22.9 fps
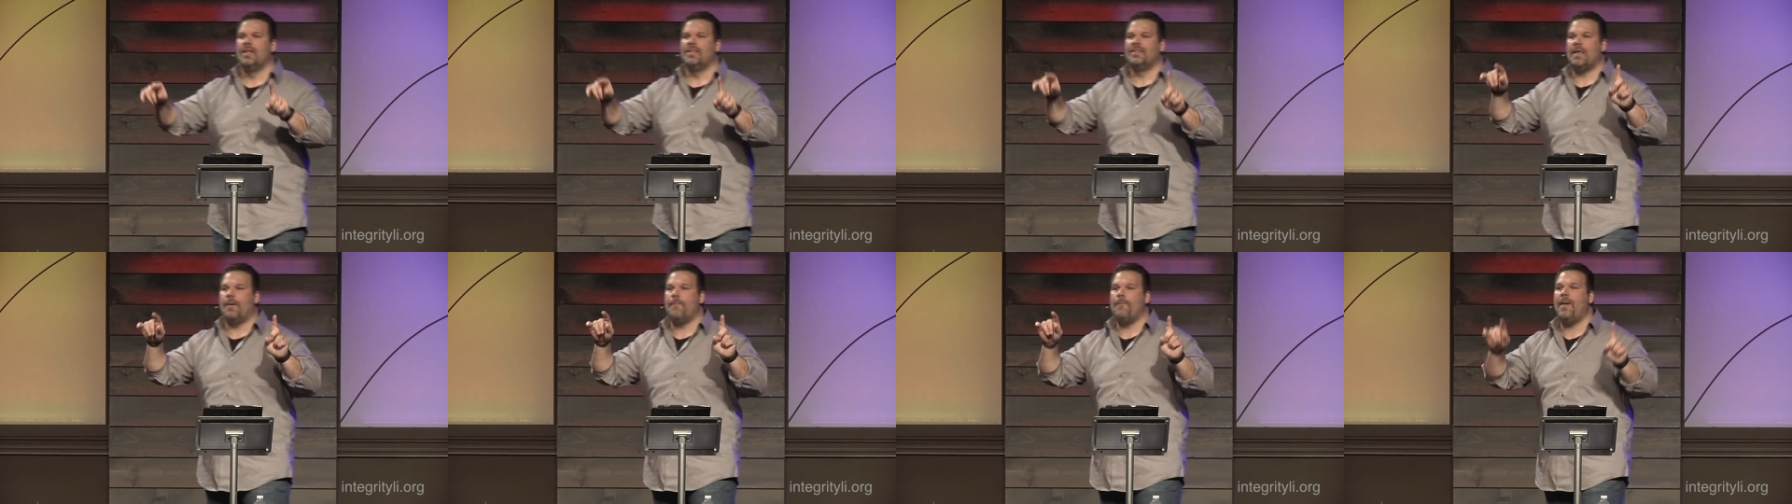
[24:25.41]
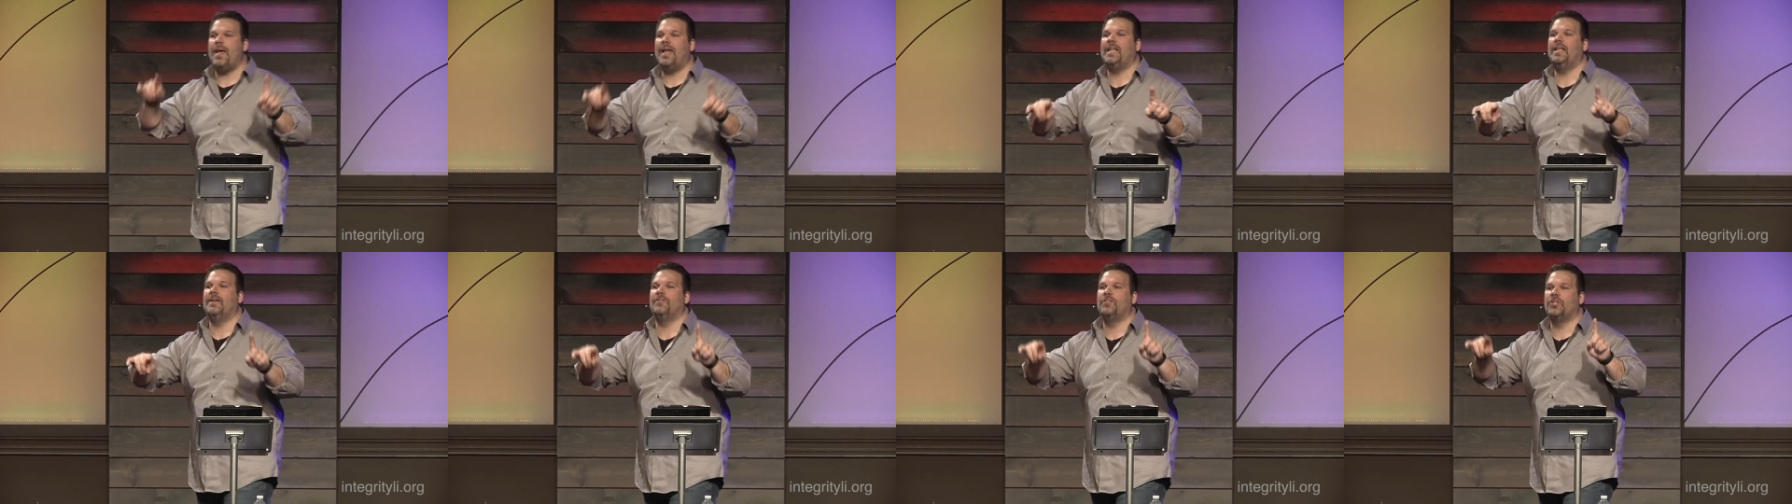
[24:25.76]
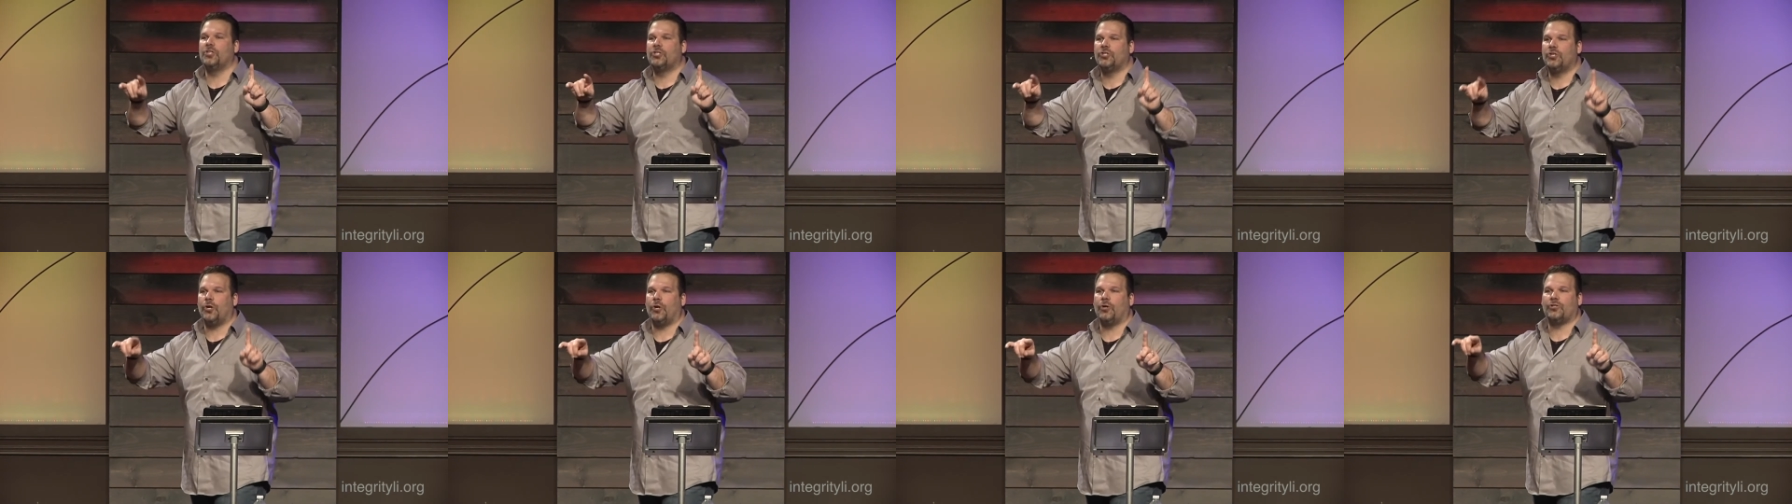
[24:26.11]
that many of the
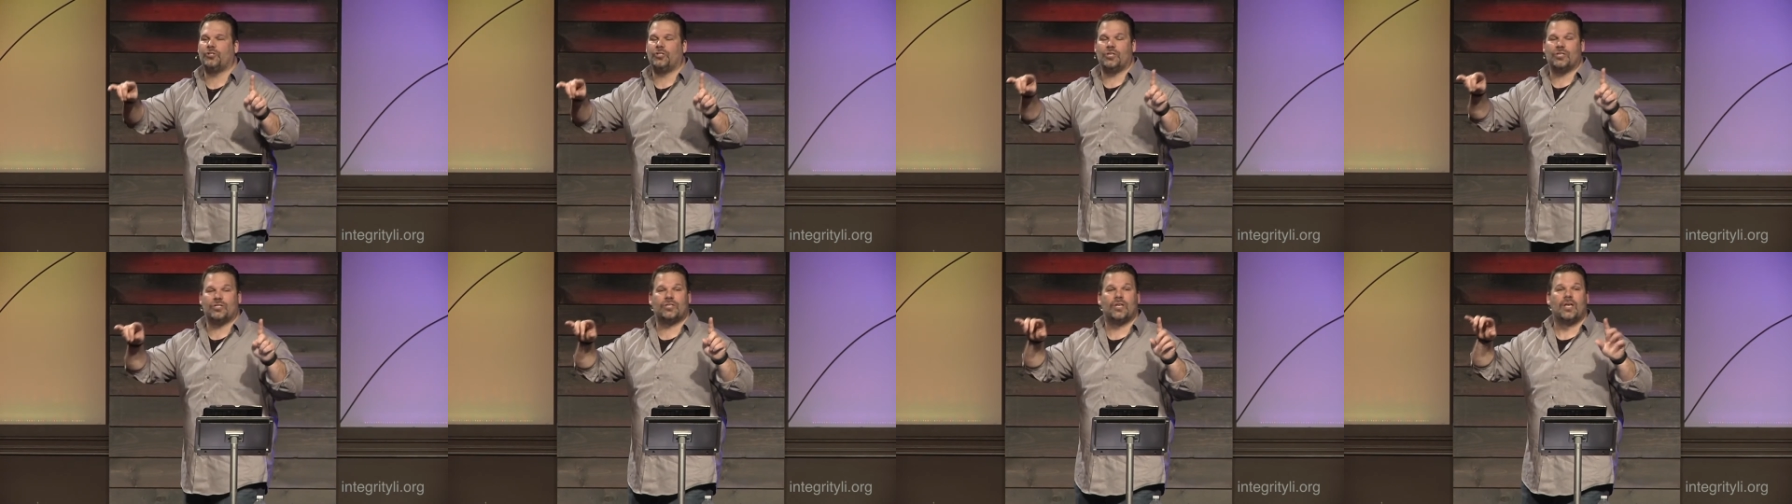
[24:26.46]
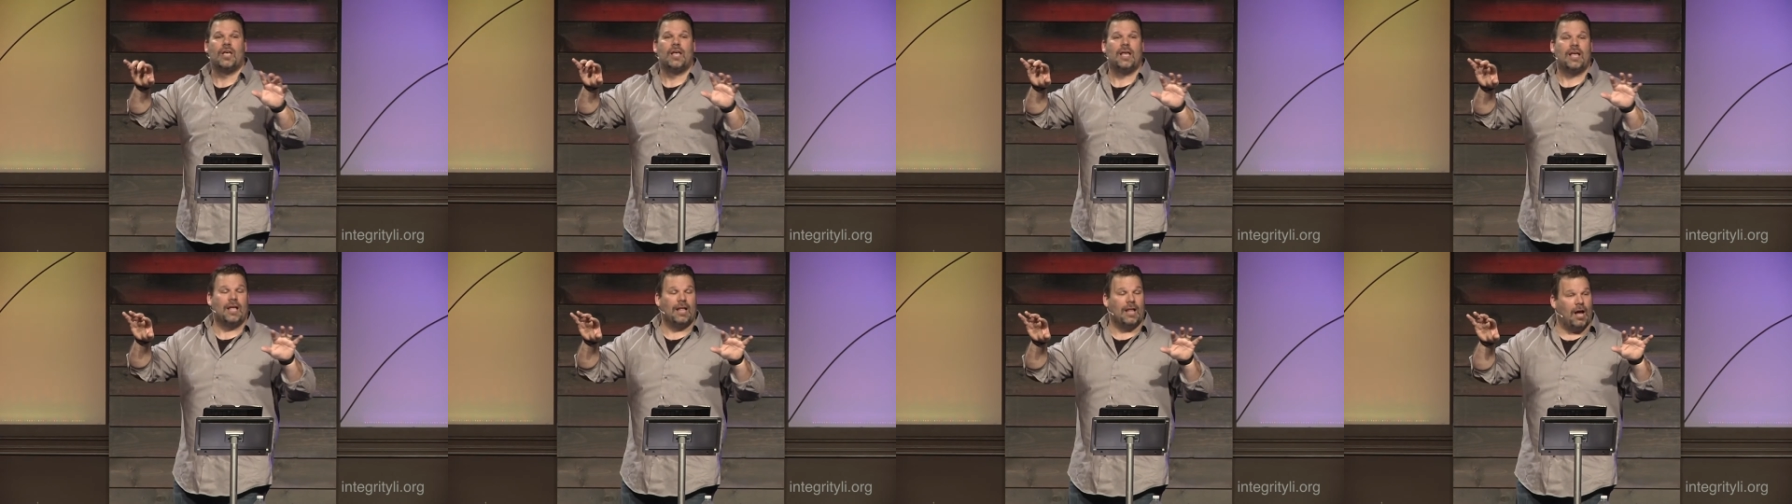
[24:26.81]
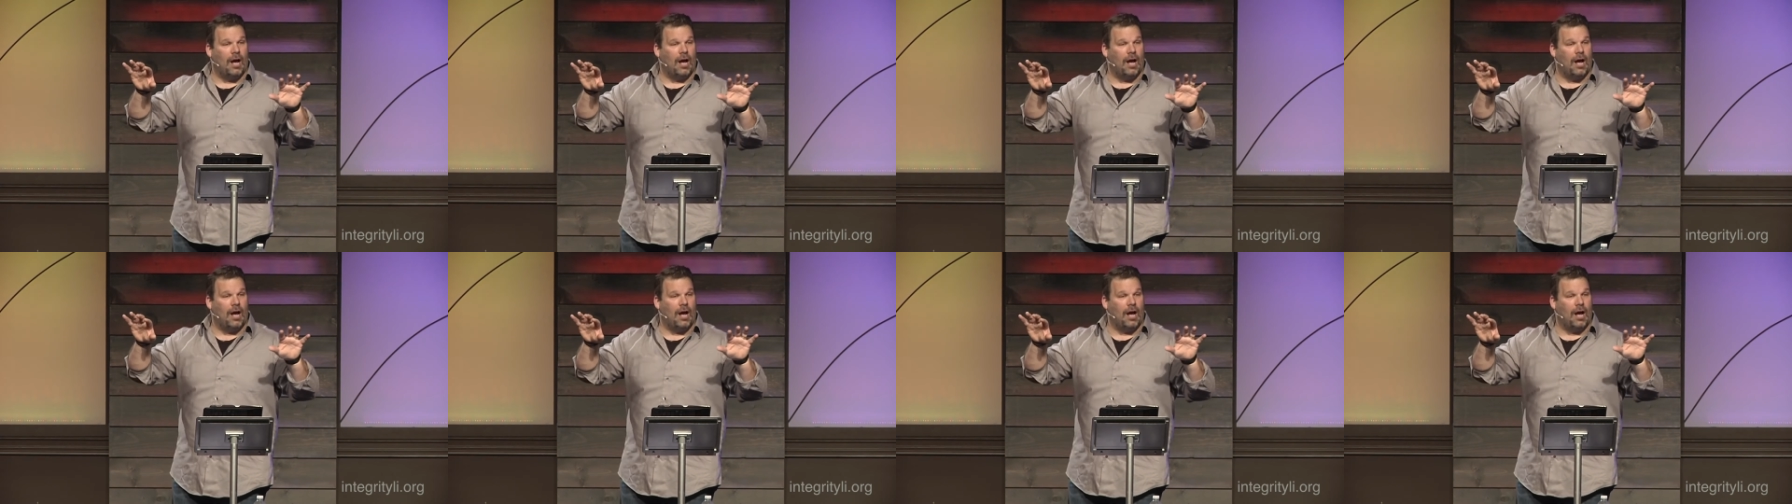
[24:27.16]
churches uh,